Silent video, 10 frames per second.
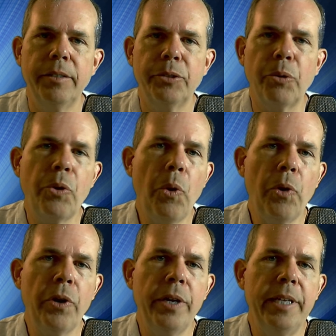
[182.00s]
So
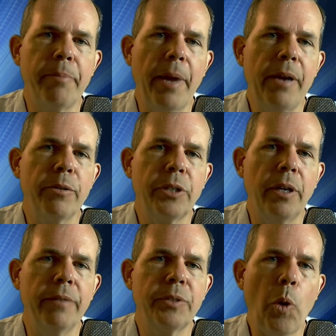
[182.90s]
Core is
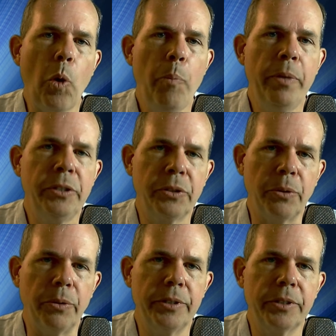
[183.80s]
Microsoft's open
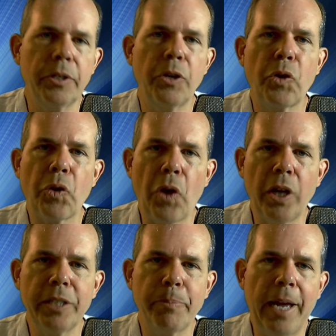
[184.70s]
source
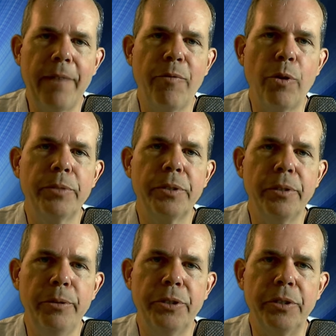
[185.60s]
cross-platform
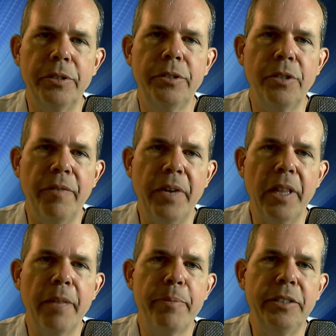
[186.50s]
solution to
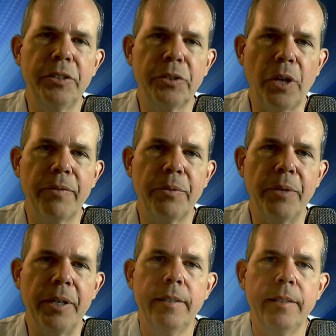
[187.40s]
developing software.